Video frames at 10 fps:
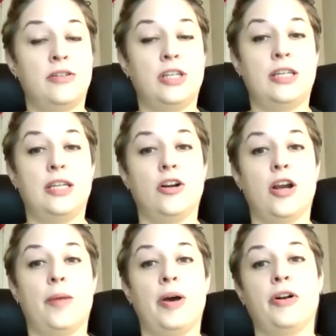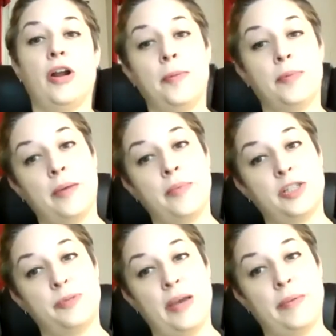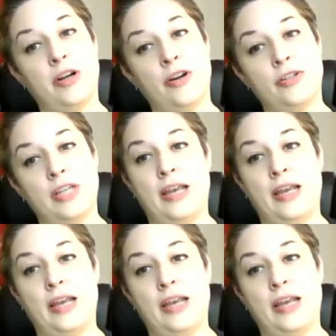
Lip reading: to hear about our upcoming Spaminars